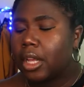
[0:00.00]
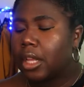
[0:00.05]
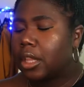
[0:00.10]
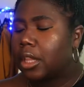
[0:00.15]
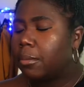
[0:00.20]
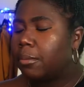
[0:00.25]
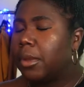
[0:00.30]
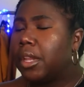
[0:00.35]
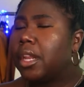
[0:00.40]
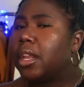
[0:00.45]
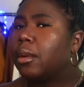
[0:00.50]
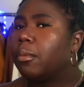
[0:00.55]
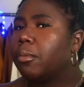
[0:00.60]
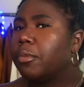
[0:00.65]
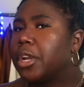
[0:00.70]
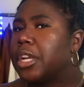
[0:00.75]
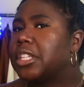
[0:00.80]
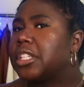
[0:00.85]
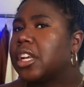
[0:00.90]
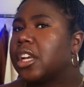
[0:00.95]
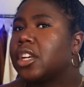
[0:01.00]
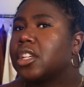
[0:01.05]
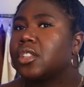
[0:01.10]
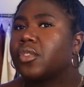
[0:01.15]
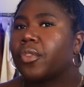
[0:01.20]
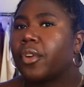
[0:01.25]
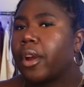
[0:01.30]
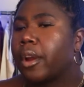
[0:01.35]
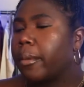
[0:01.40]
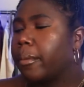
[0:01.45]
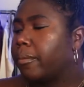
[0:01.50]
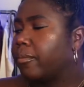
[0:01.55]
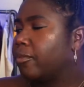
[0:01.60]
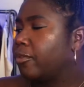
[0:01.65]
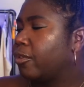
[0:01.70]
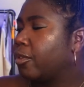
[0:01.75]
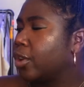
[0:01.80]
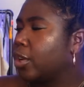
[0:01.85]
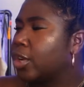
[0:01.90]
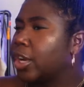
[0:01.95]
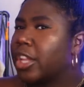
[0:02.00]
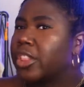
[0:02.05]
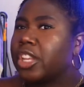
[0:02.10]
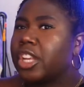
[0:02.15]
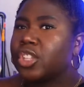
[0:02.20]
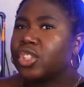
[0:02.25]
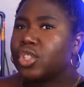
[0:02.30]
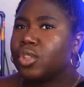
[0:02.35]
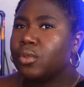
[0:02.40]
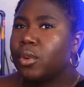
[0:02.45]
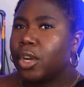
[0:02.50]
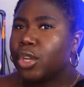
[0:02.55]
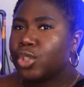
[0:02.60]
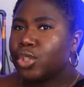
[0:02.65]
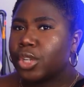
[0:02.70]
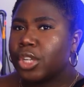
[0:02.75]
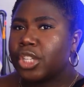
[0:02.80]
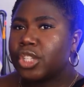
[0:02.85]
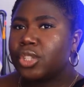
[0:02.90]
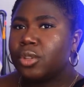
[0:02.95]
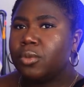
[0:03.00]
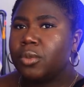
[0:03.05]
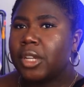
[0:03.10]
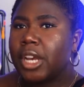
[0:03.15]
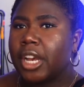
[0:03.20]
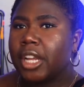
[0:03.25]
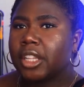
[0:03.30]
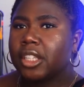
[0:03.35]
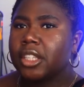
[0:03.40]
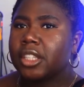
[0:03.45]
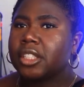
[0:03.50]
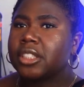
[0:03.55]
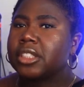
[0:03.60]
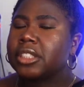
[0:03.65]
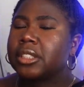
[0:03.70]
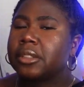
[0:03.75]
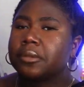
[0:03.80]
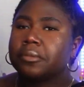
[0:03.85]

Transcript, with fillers: The medium retails for for I think two hundred two dollars.